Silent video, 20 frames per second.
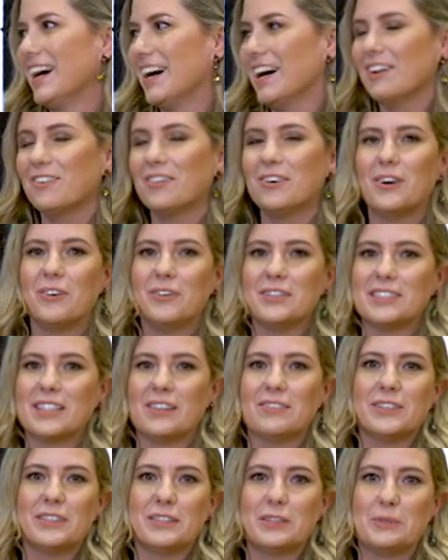I will always
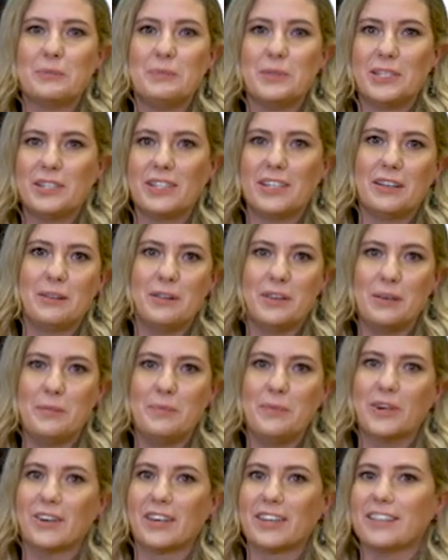have a little bit
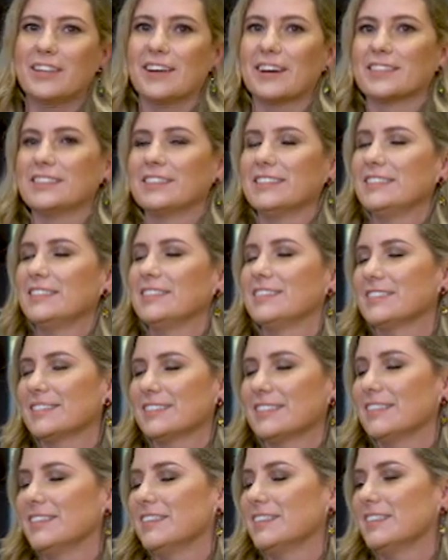American accent.